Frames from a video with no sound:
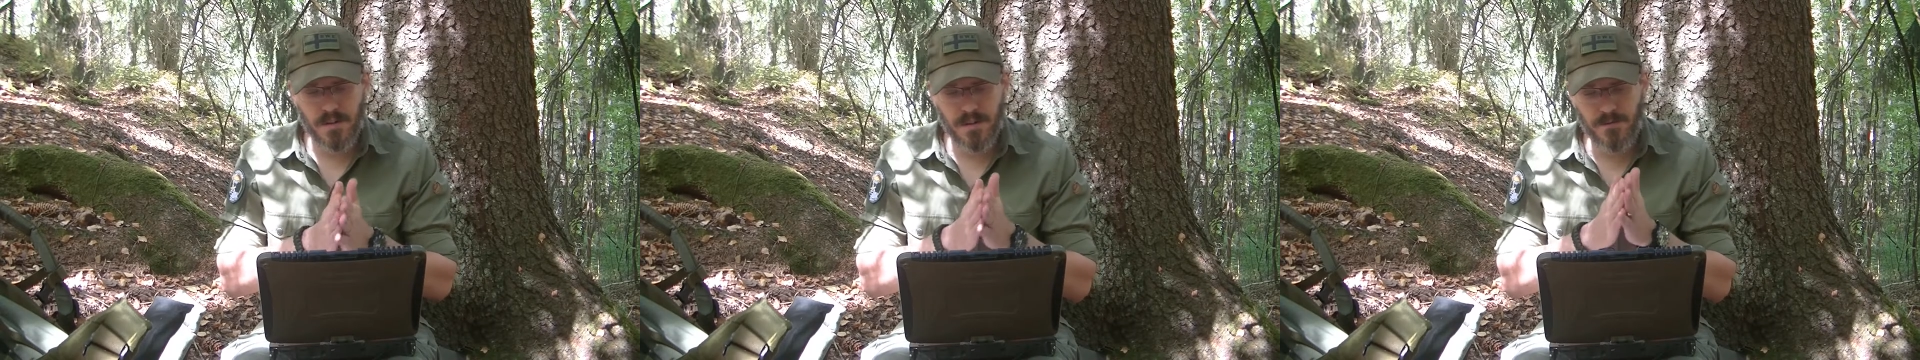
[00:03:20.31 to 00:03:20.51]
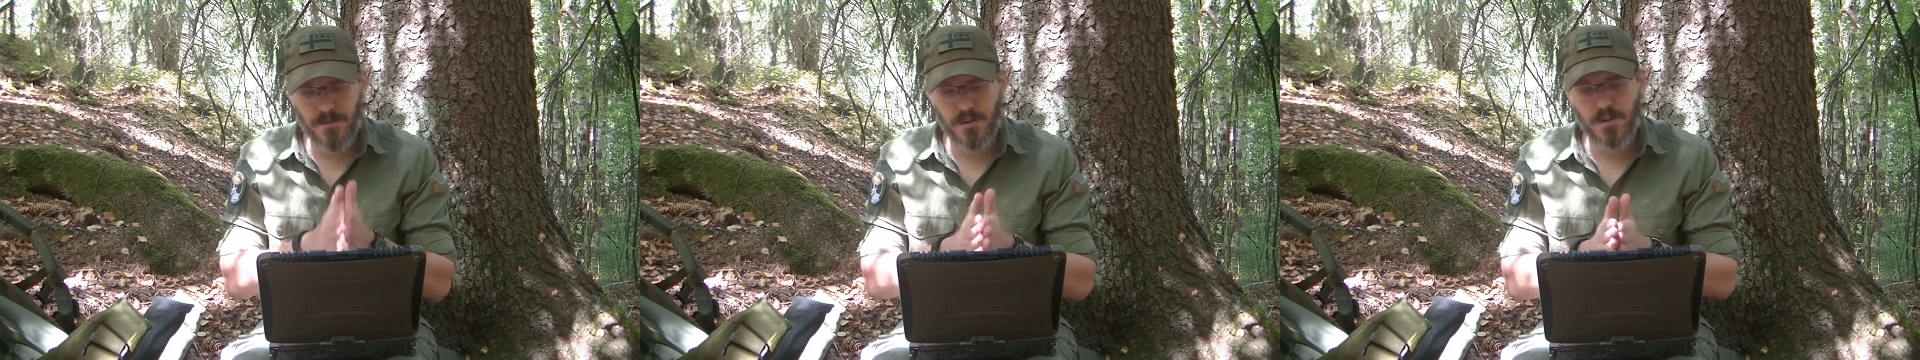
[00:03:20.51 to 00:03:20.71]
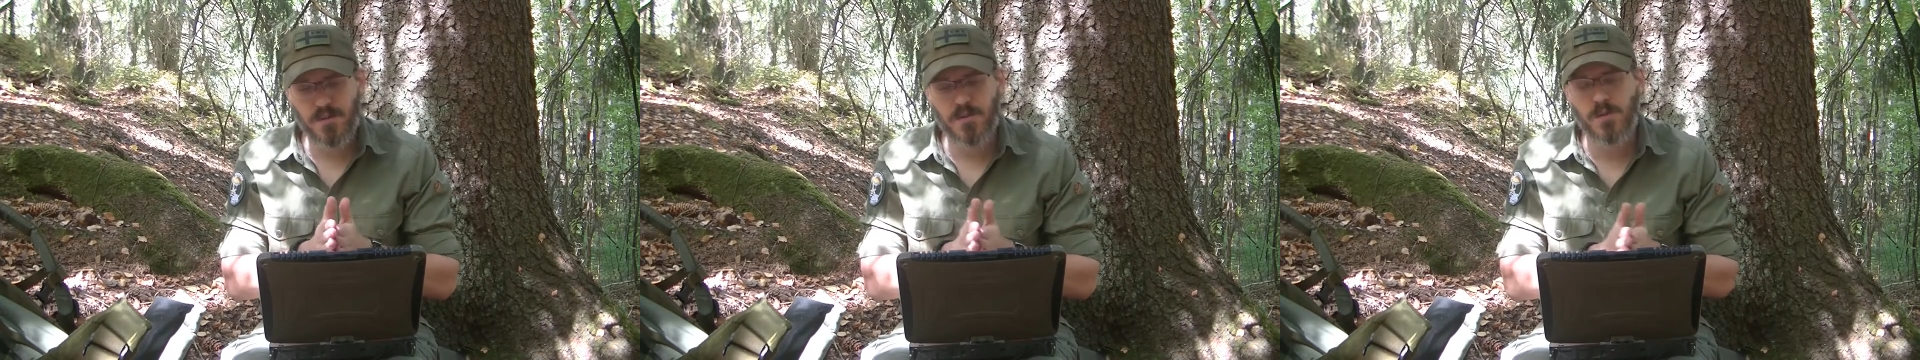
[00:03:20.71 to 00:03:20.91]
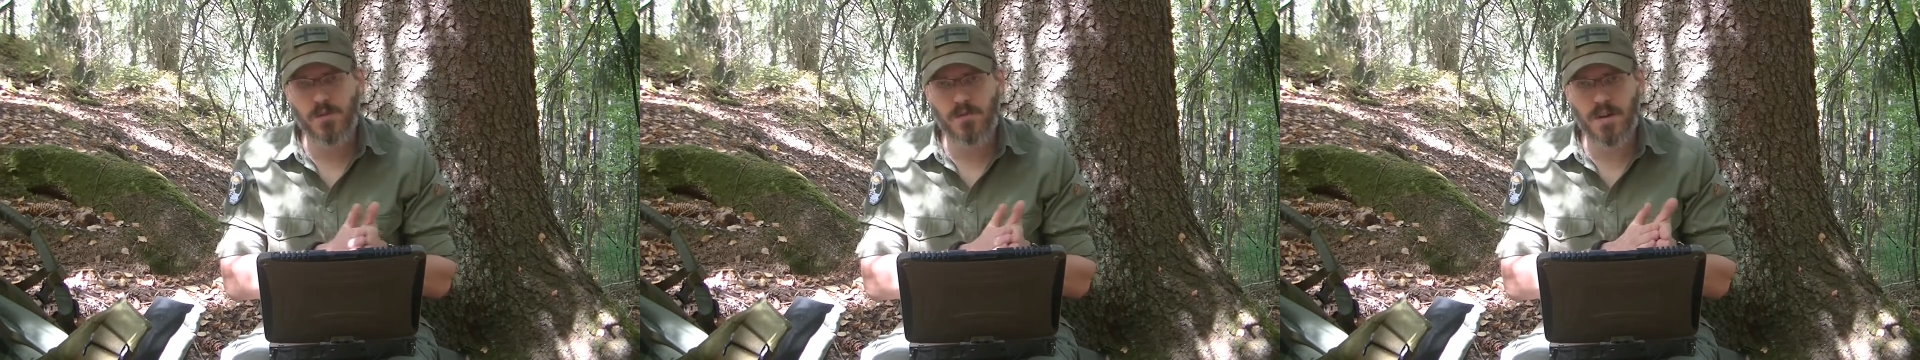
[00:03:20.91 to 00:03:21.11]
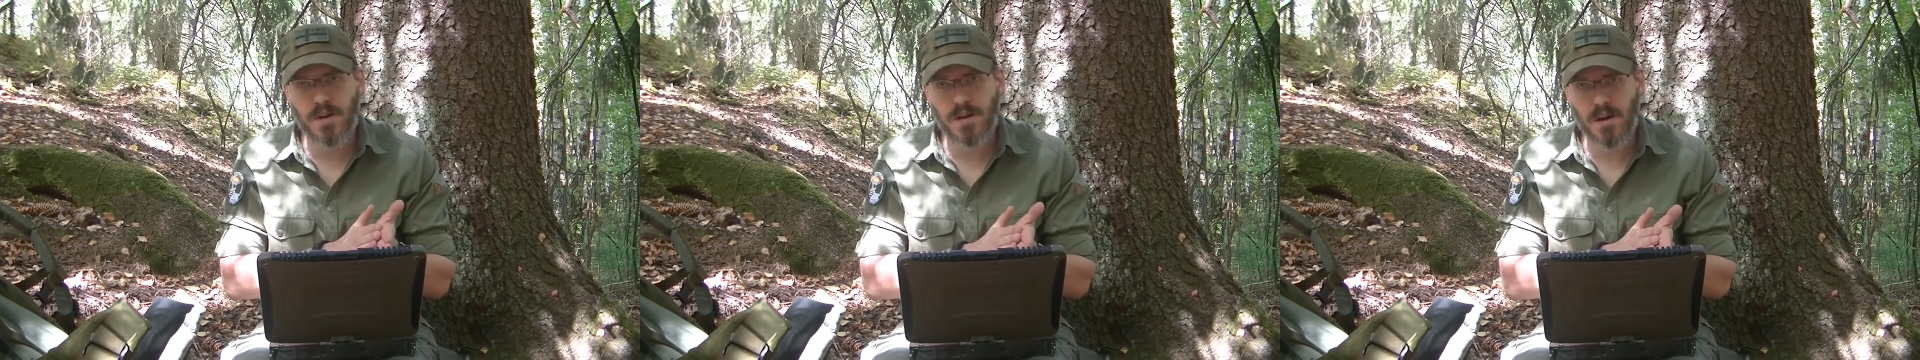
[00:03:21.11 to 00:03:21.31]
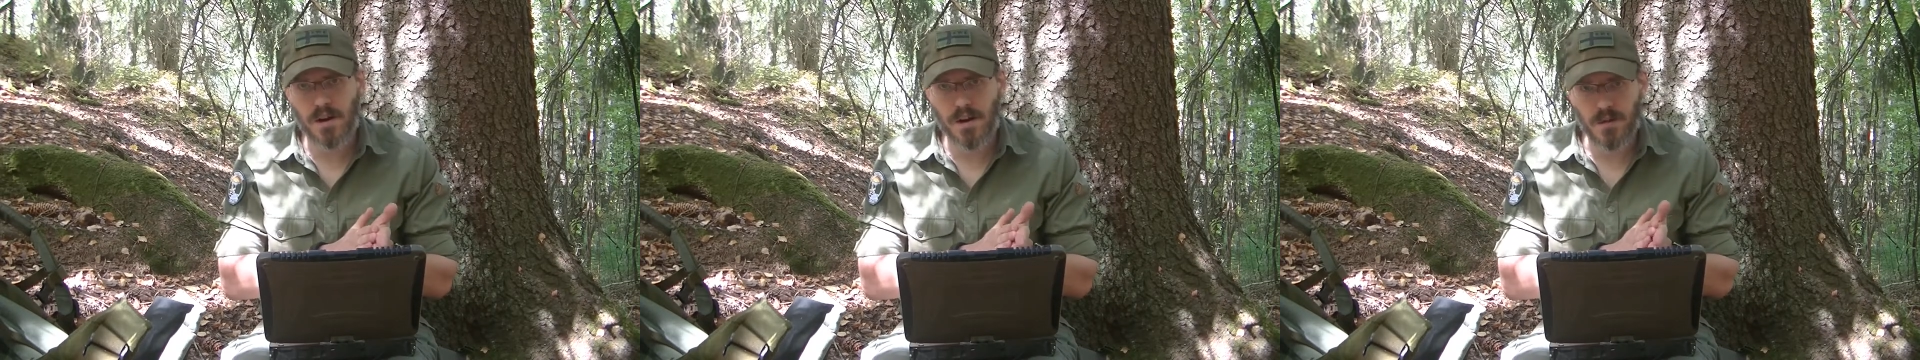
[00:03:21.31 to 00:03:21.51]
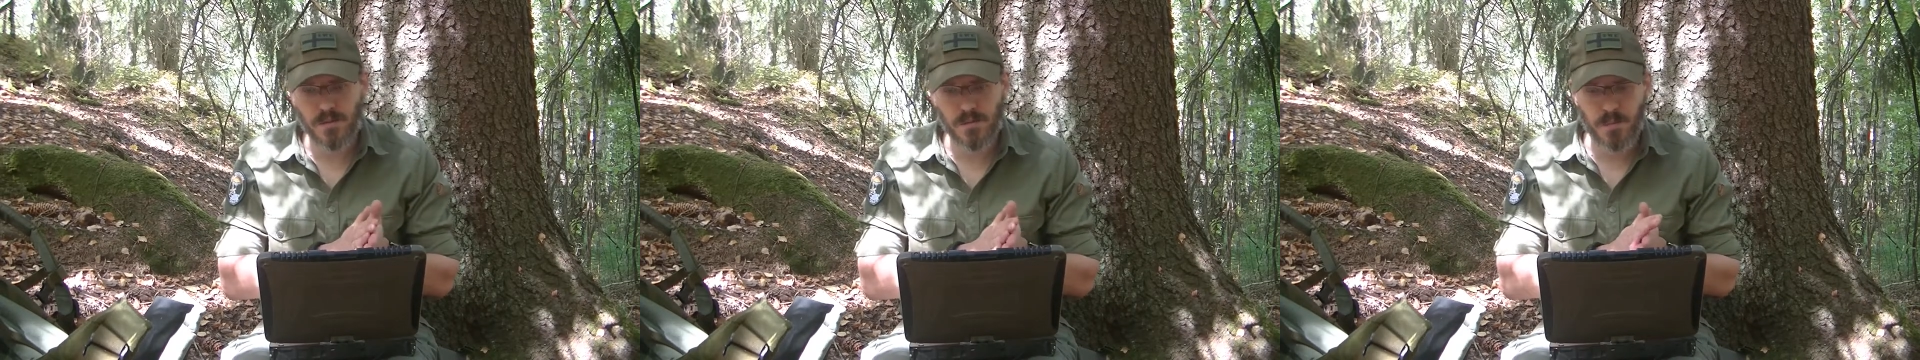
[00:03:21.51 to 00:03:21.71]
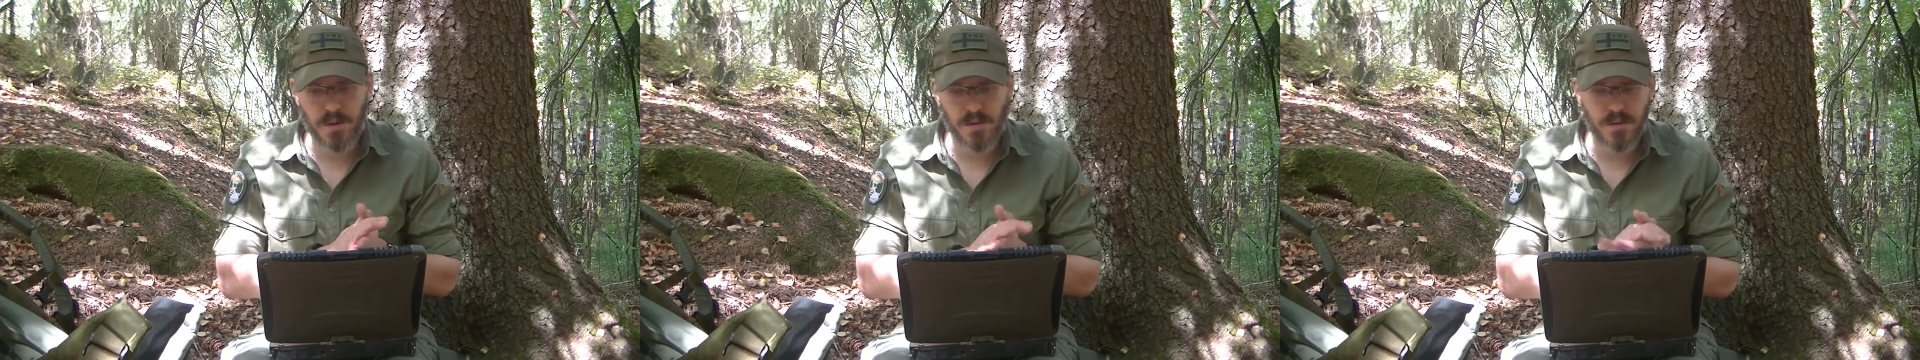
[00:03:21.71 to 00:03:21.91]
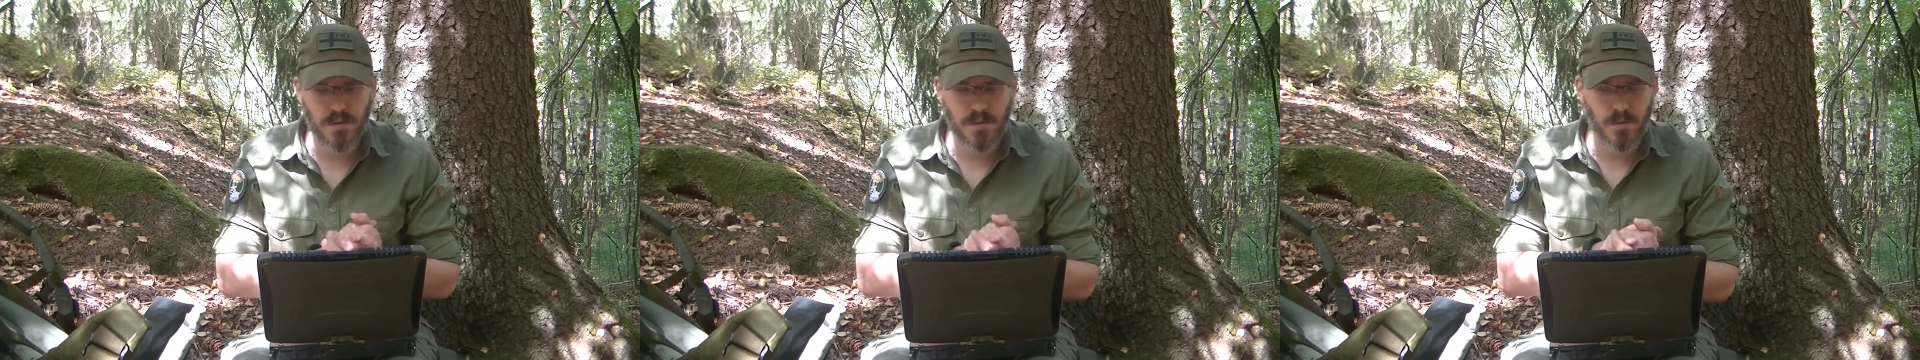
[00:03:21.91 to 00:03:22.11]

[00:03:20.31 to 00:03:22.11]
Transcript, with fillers: the first new video announcement